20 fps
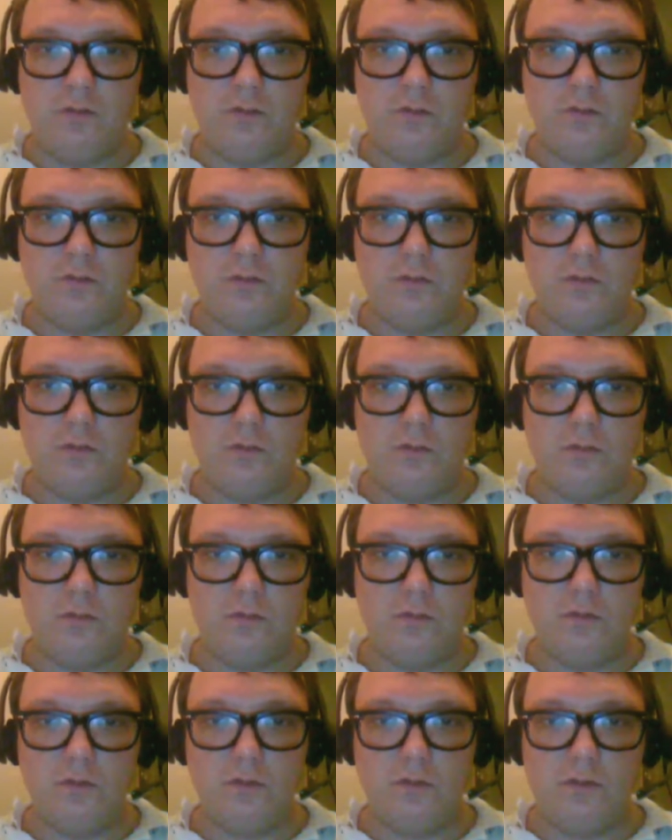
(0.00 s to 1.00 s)

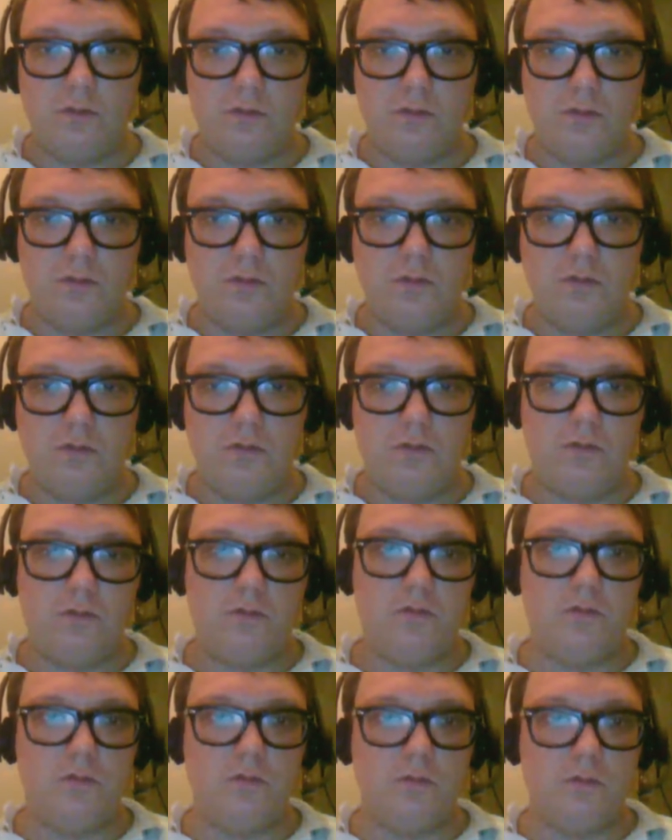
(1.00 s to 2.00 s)

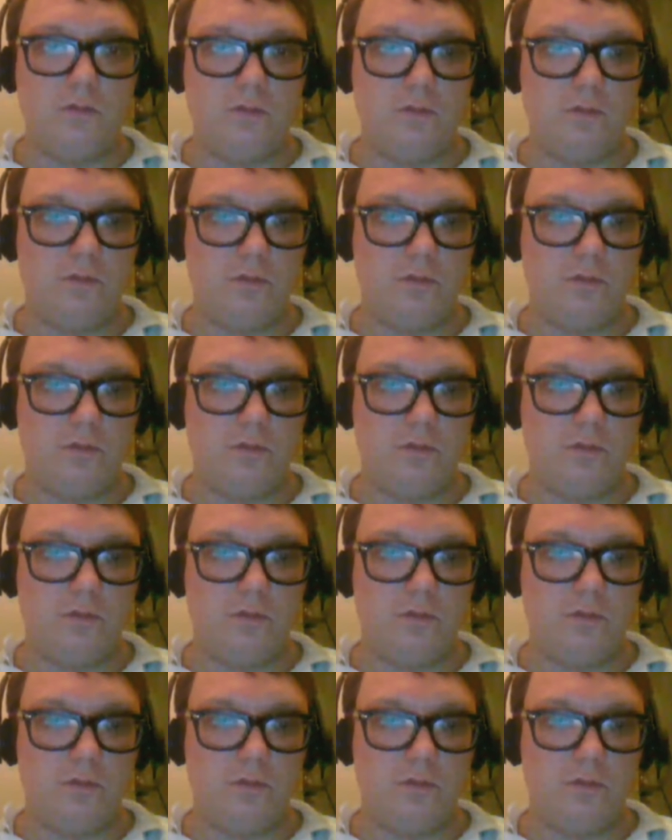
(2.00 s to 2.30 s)
[no speech]